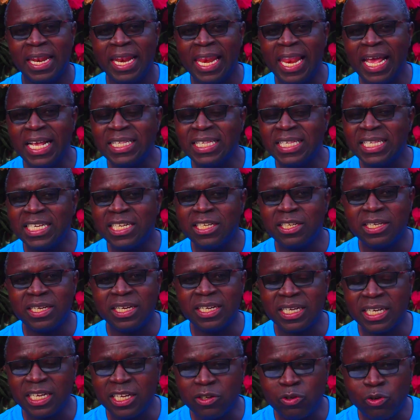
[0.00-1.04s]
Let's
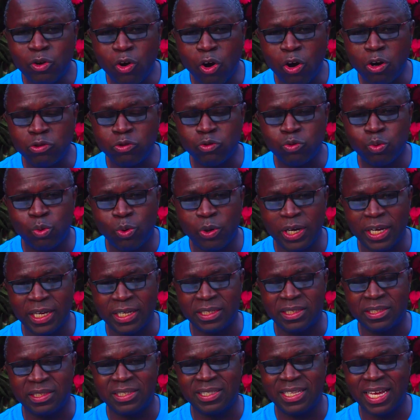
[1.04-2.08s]
read God's word.
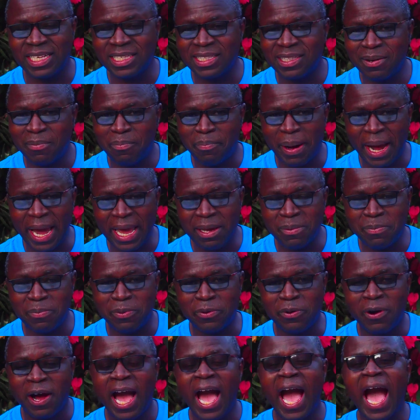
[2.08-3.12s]
That's the
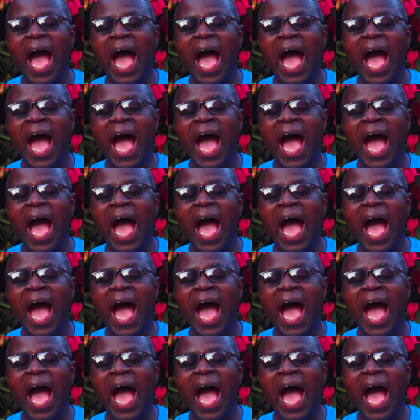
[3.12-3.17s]
Bible.